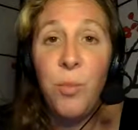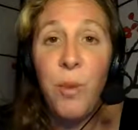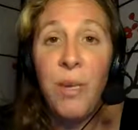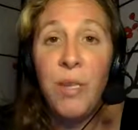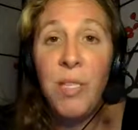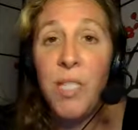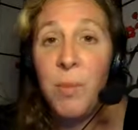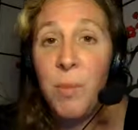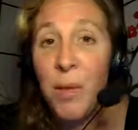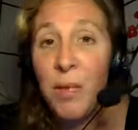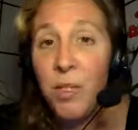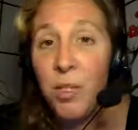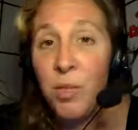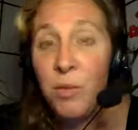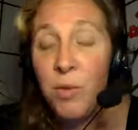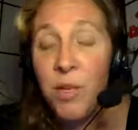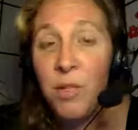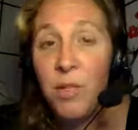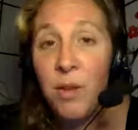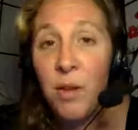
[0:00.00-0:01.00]
My
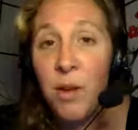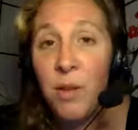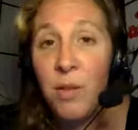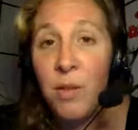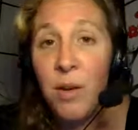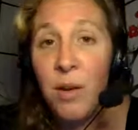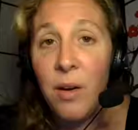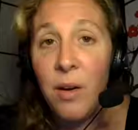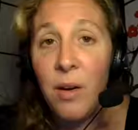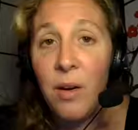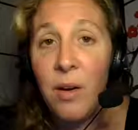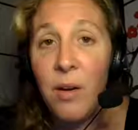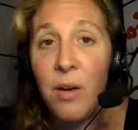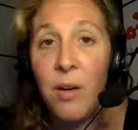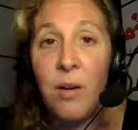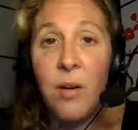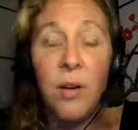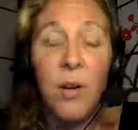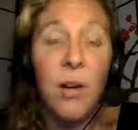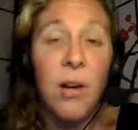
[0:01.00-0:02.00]
dispensary is on
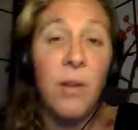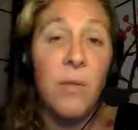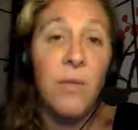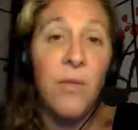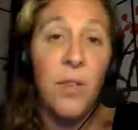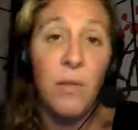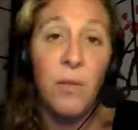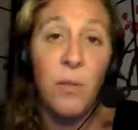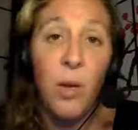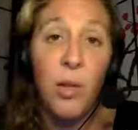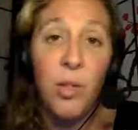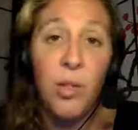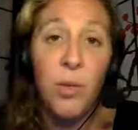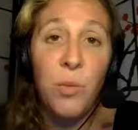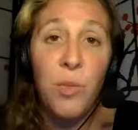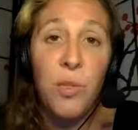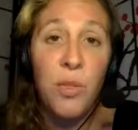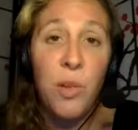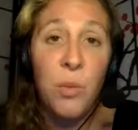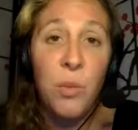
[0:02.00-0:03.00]
there if you have a question
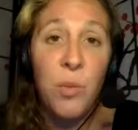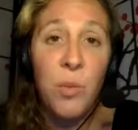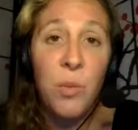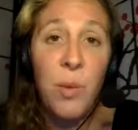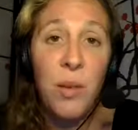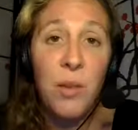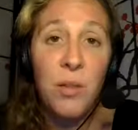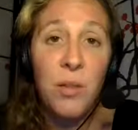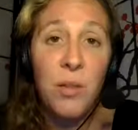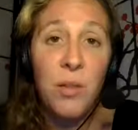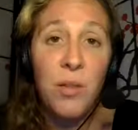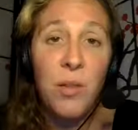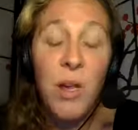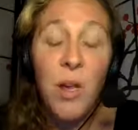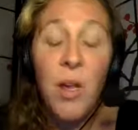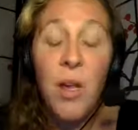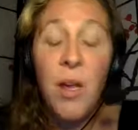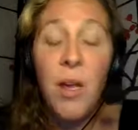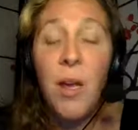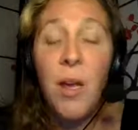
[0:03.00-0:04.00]
with supplements.
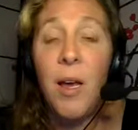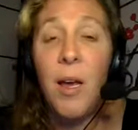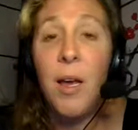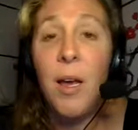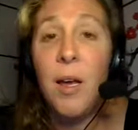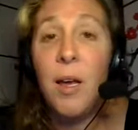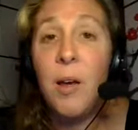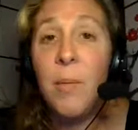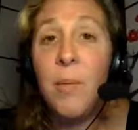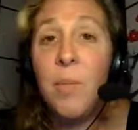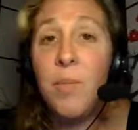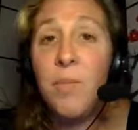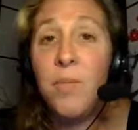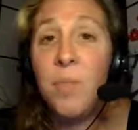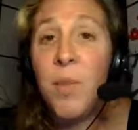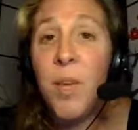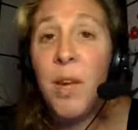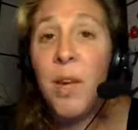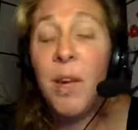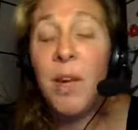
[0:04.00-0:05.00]
And
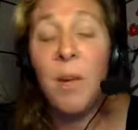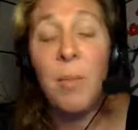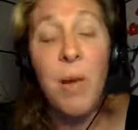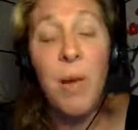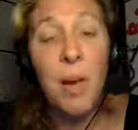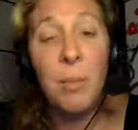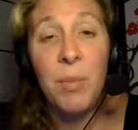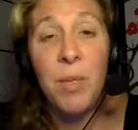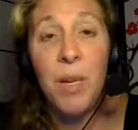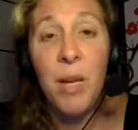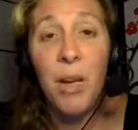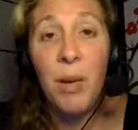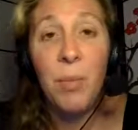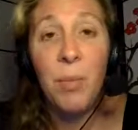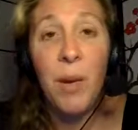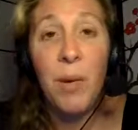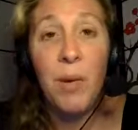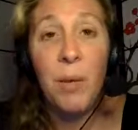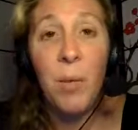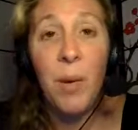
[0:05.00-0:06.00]
I'm happy to help
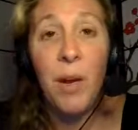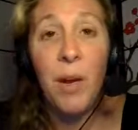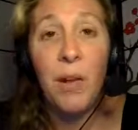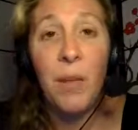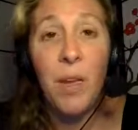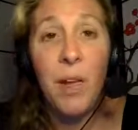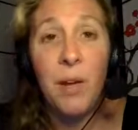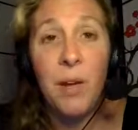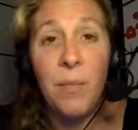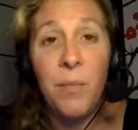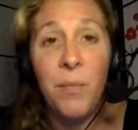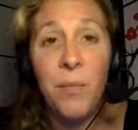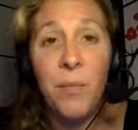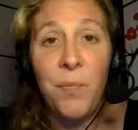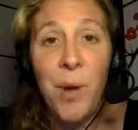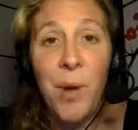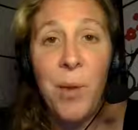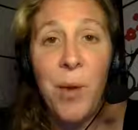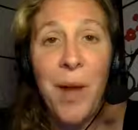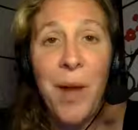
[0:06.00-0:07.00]
any way I can.
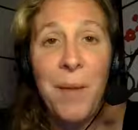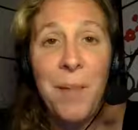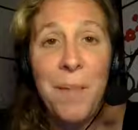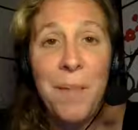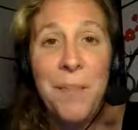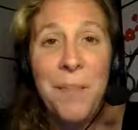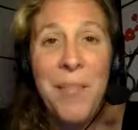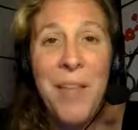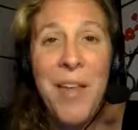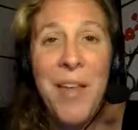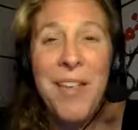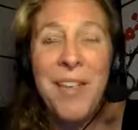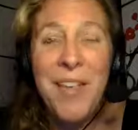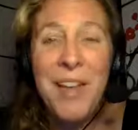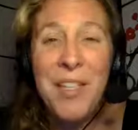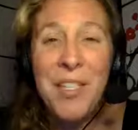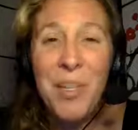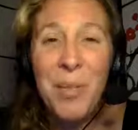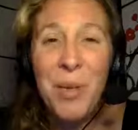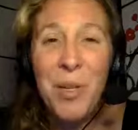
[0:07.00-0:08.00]
Okay.
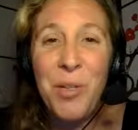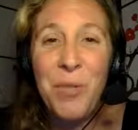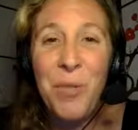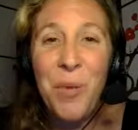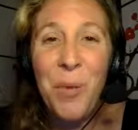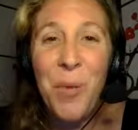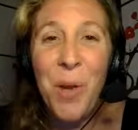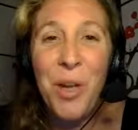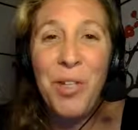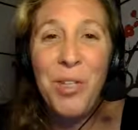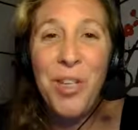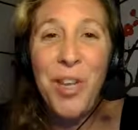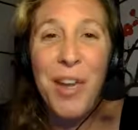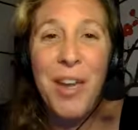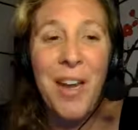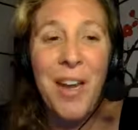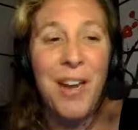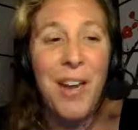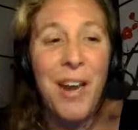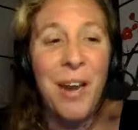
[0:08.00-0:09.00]
Thanks so much for
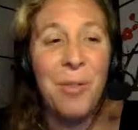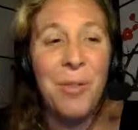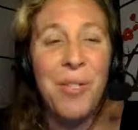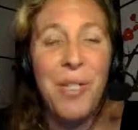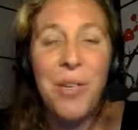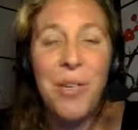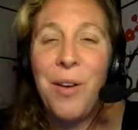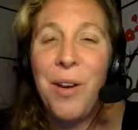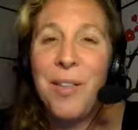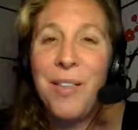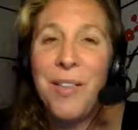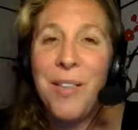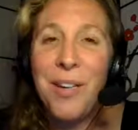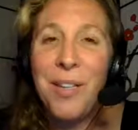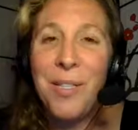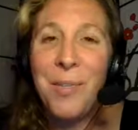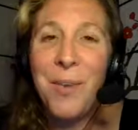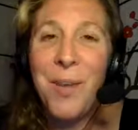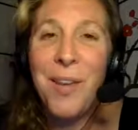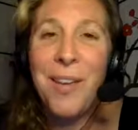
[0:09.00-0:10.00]
watching, and I will see you guys
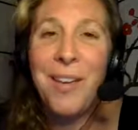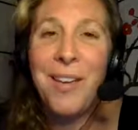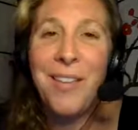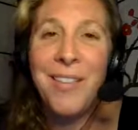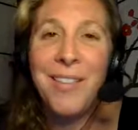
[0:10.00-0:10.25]
next week.